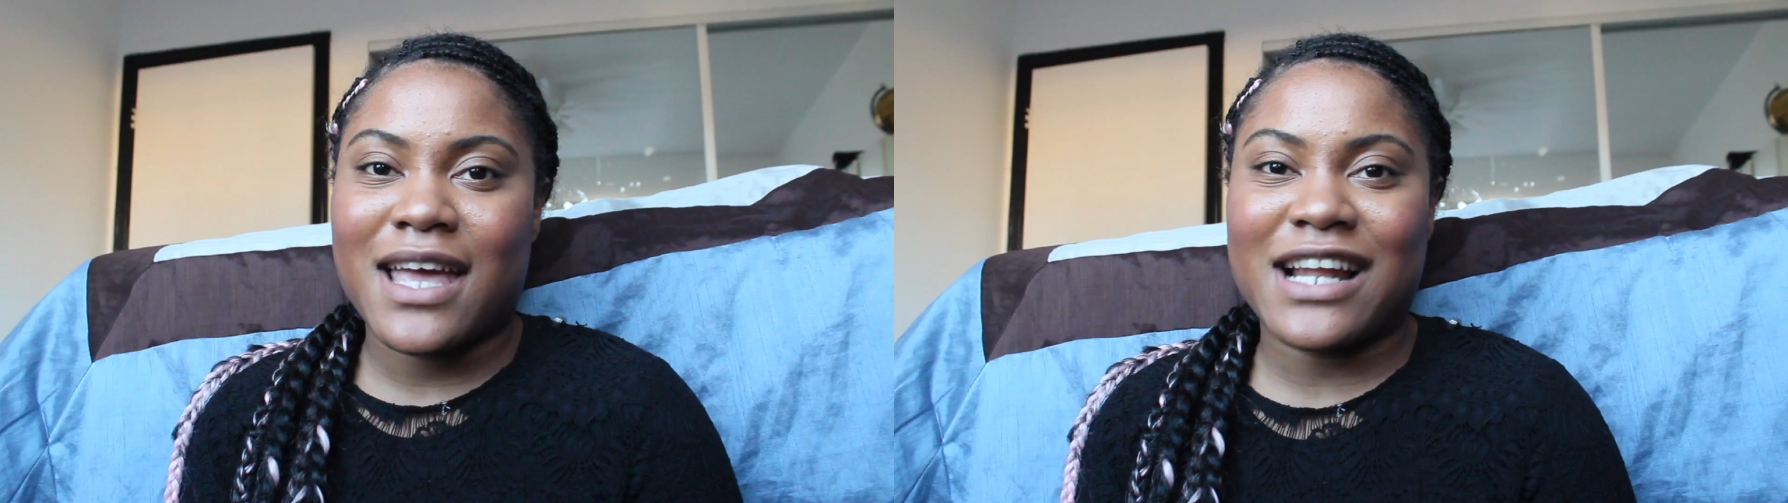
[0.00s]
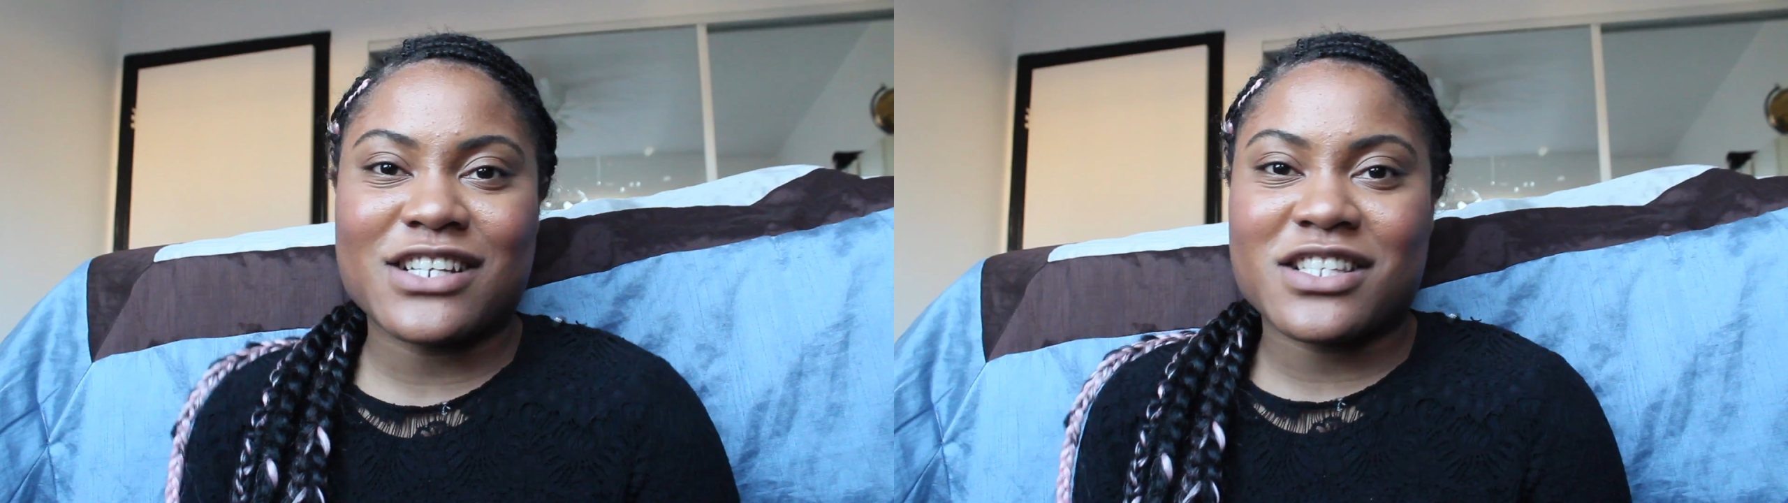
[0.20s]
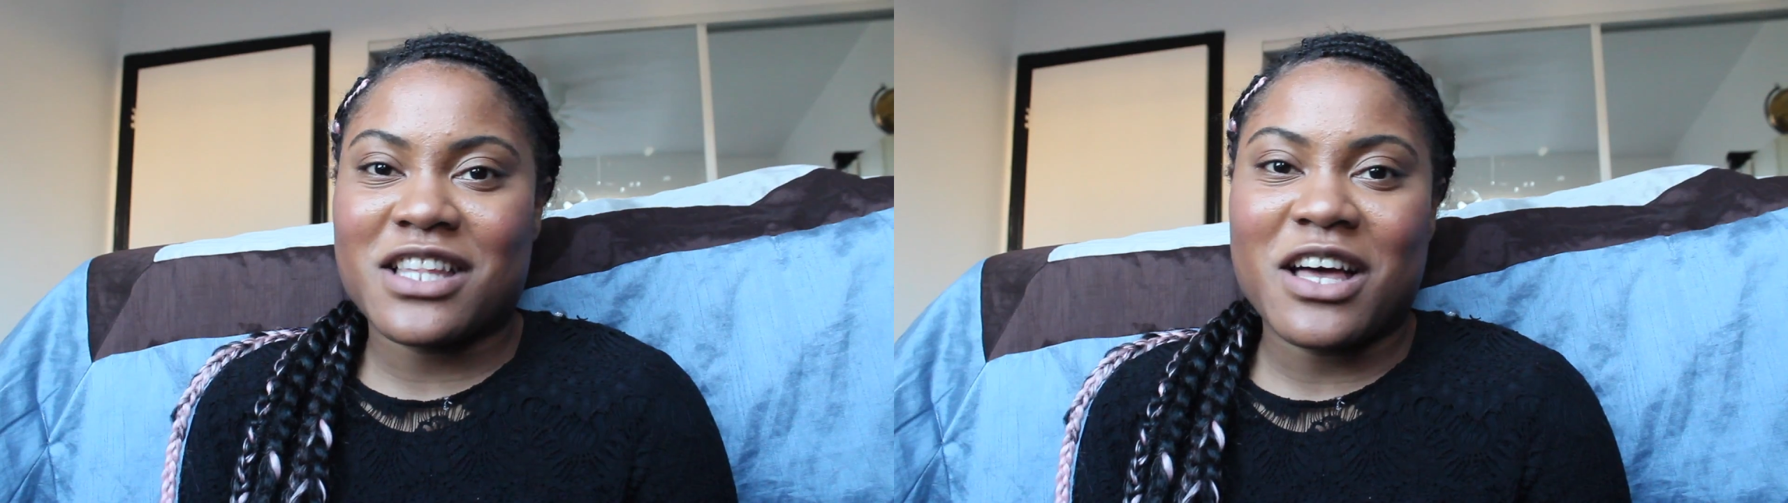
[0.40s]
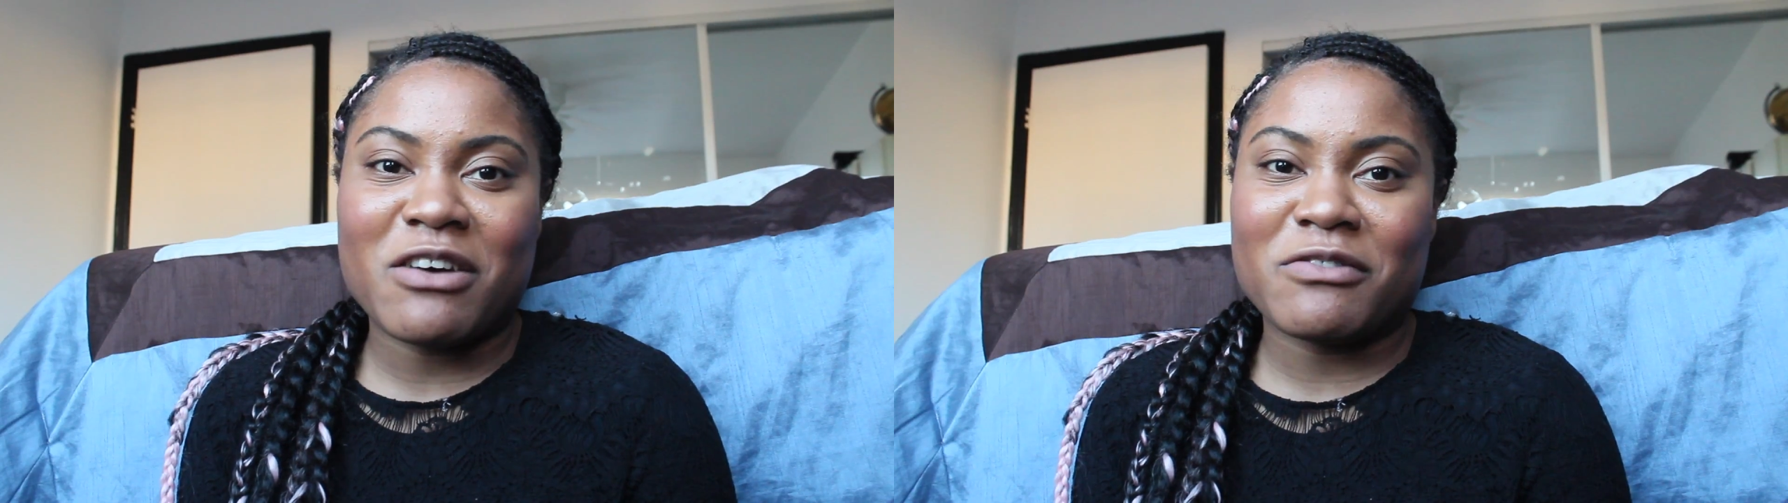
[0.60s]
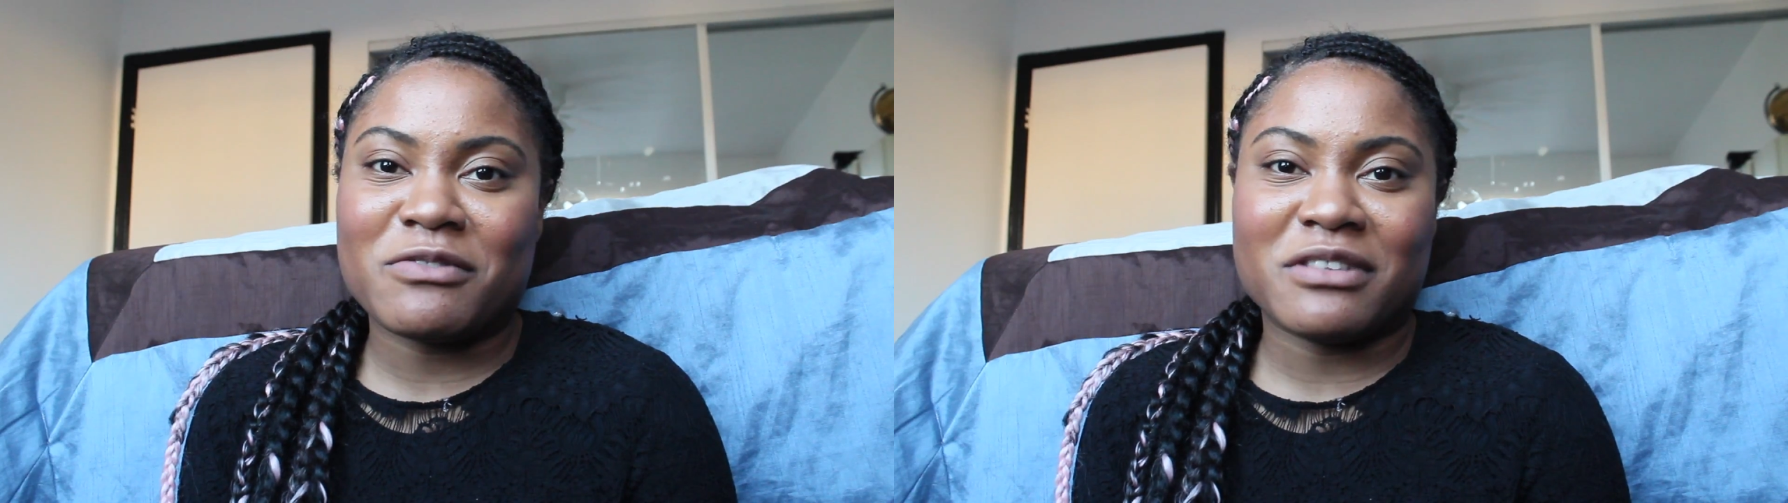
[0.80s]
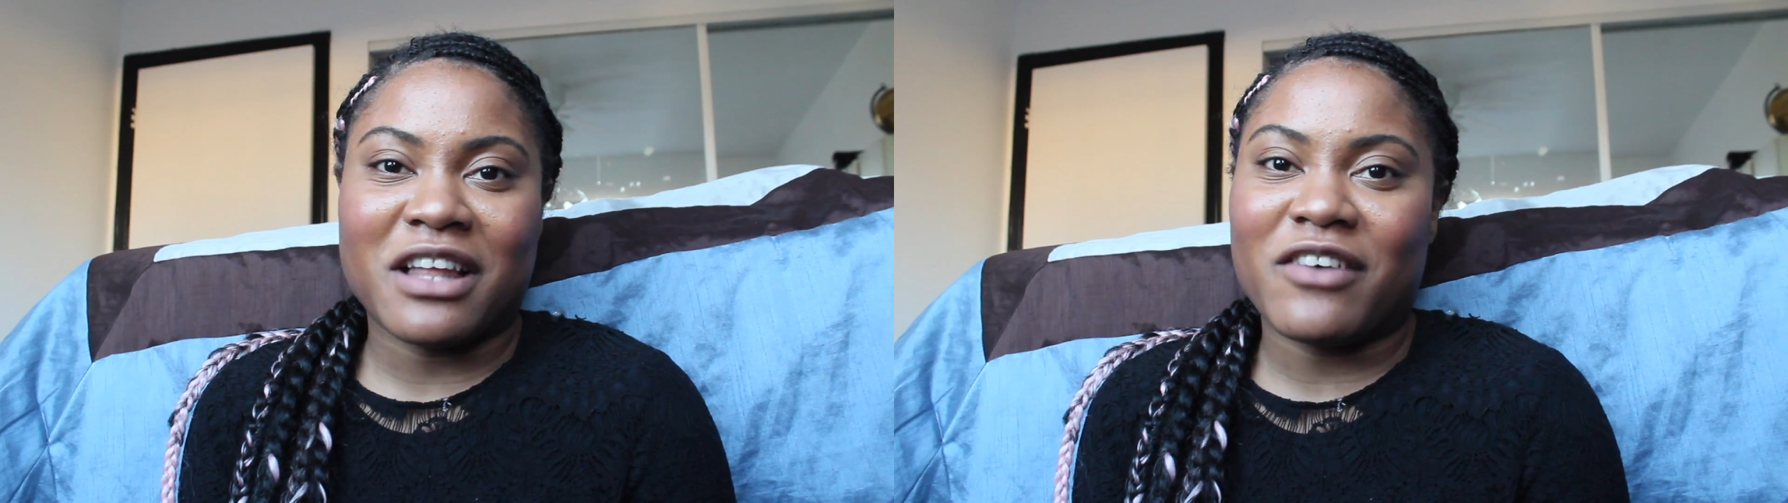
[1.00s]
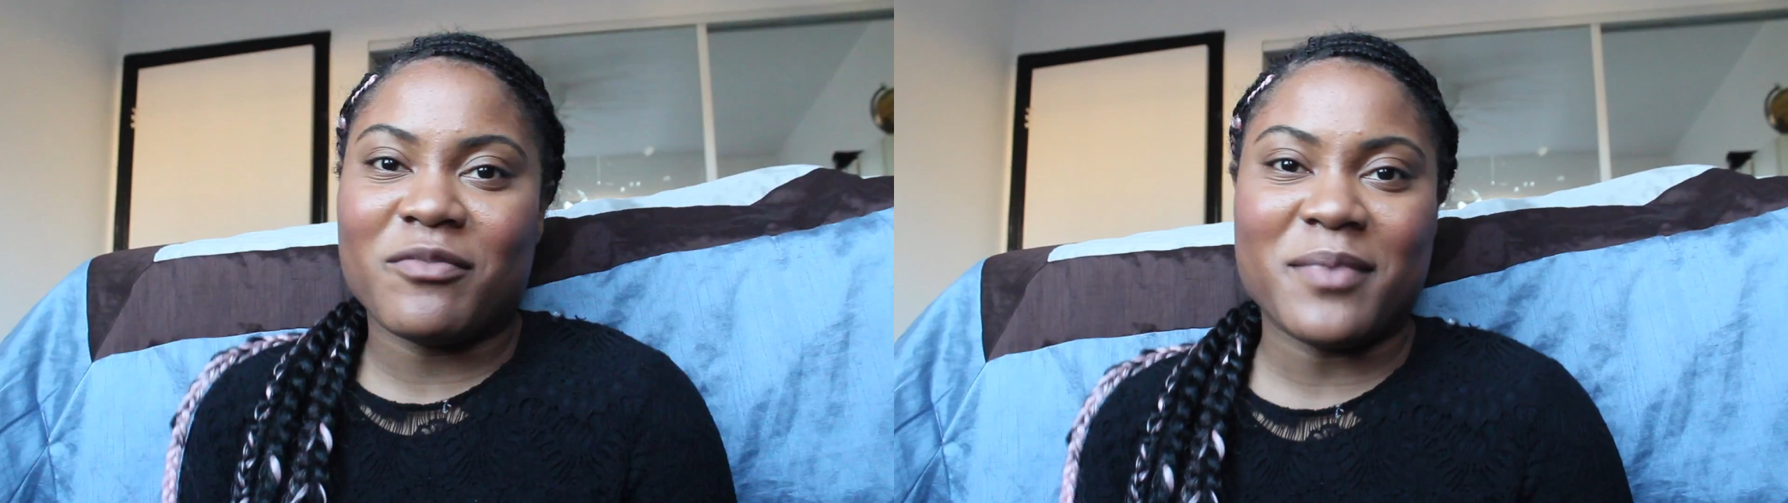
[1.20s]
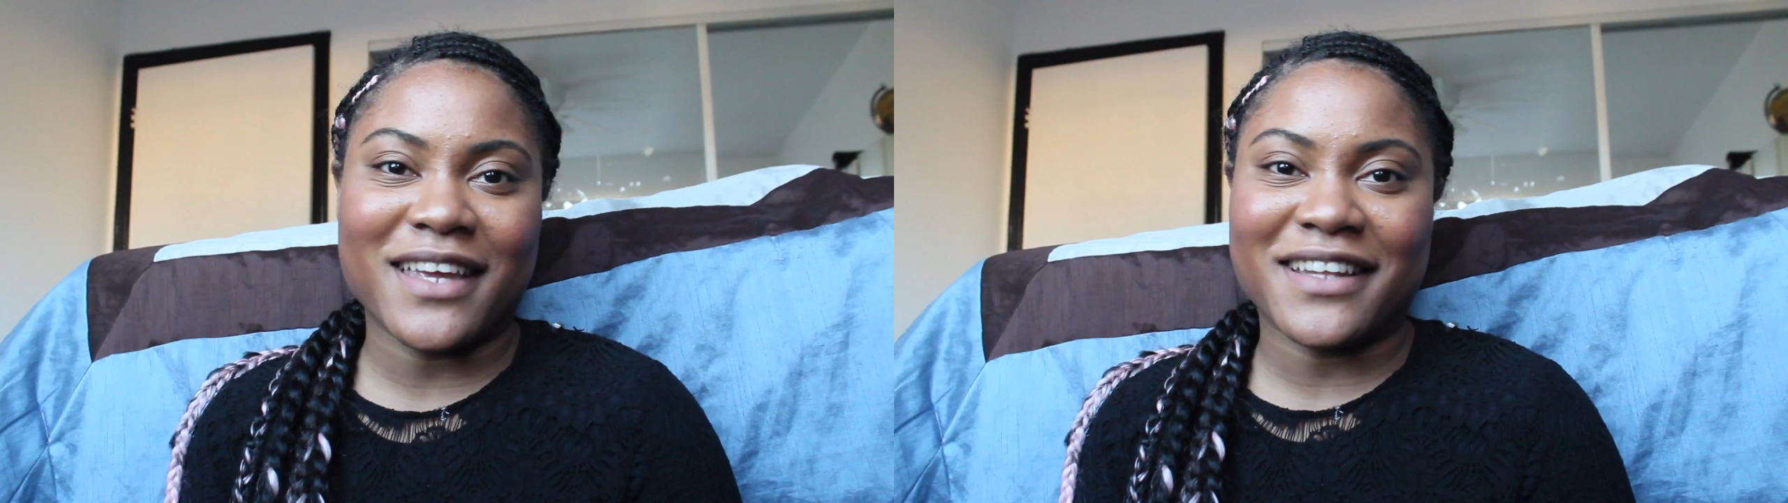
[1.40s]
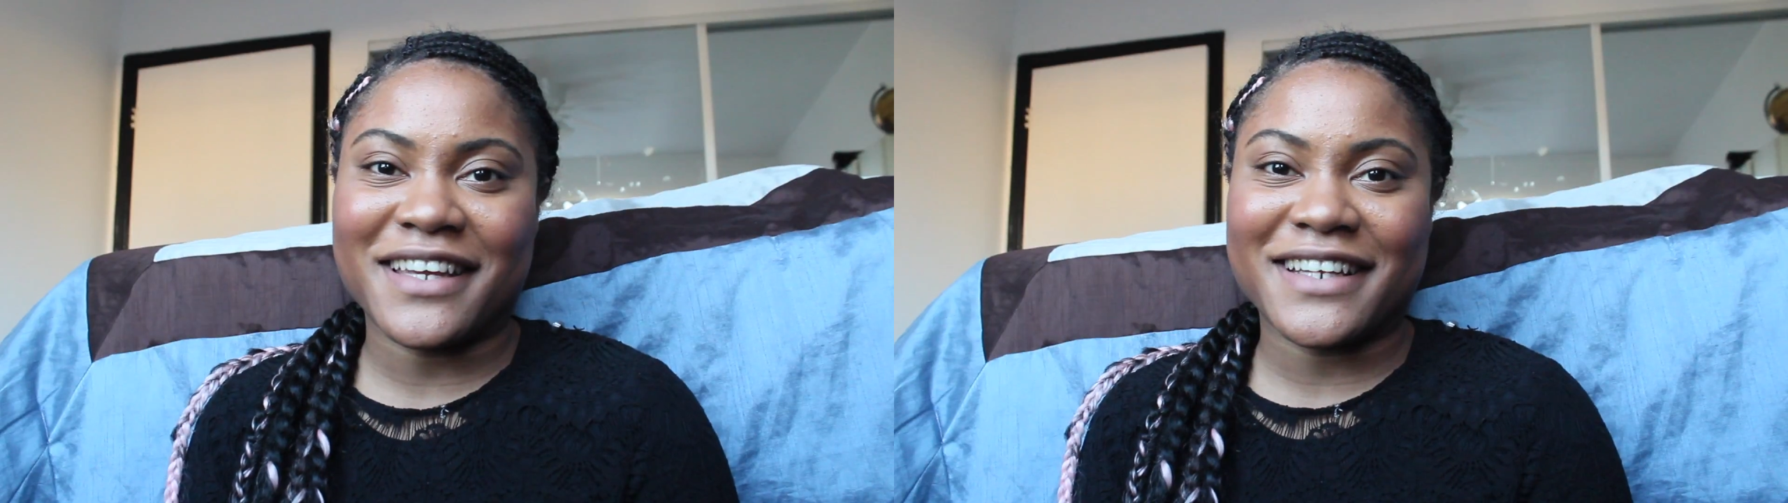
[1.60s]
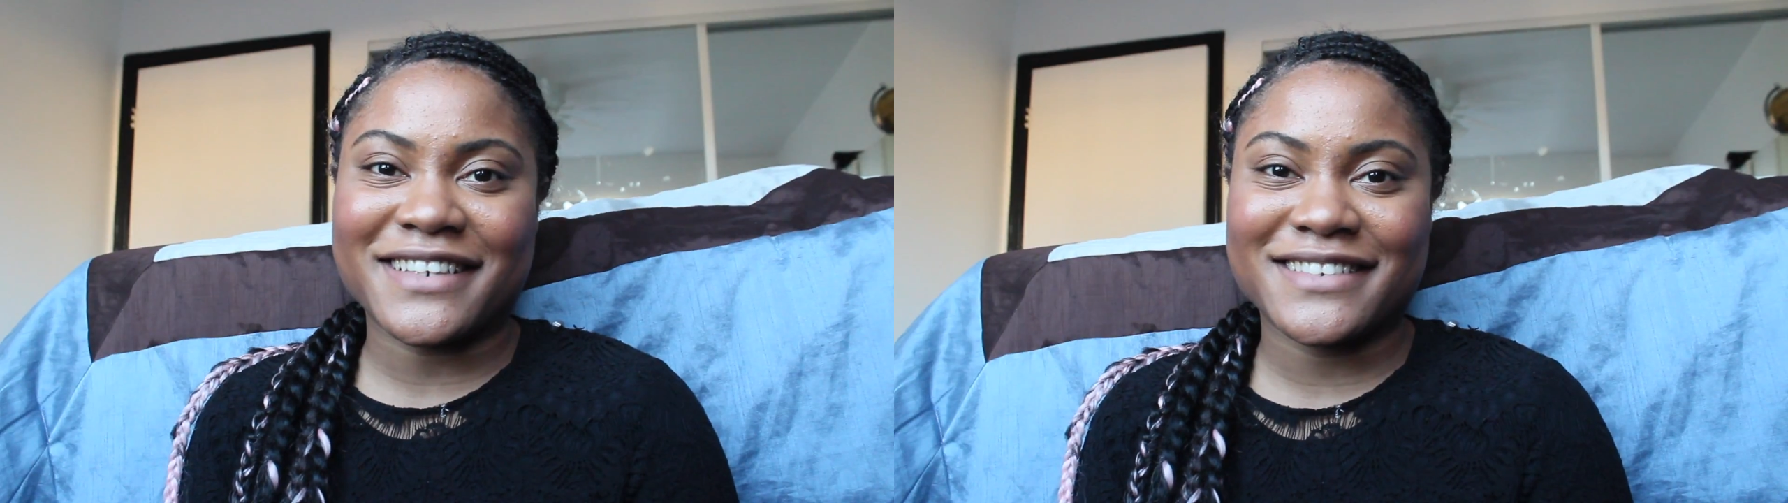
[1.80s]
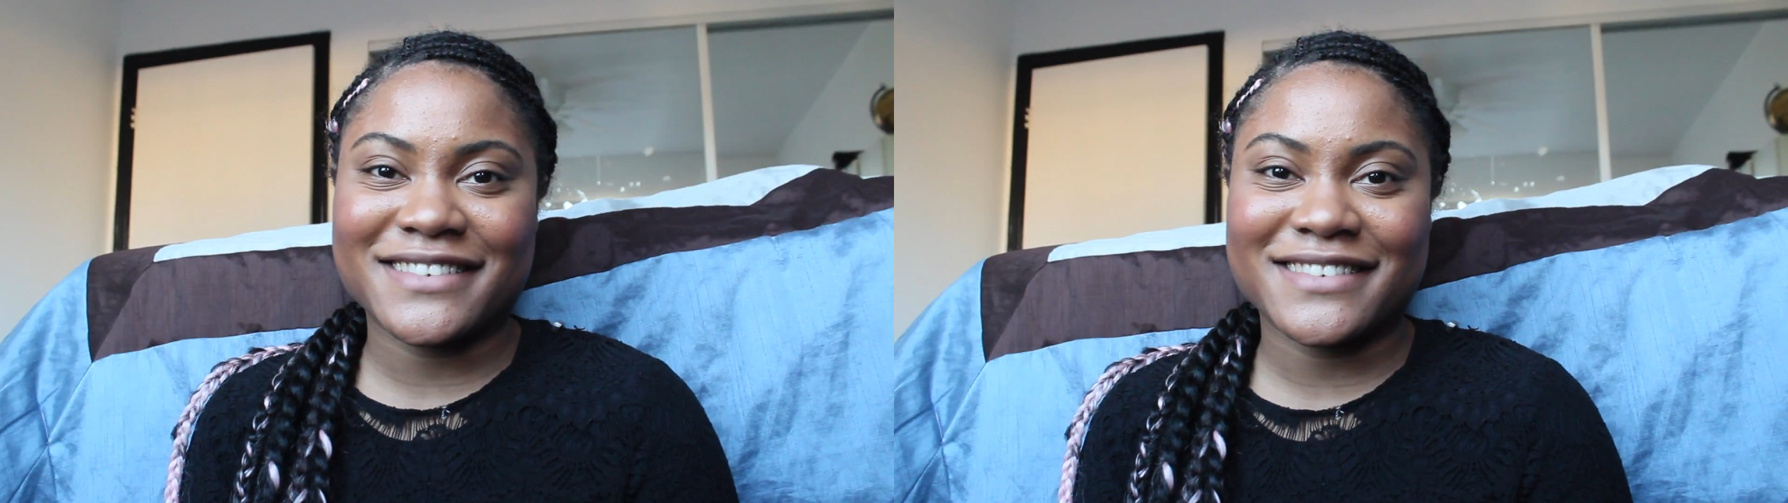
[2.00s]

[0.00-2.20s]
and I just loved being there.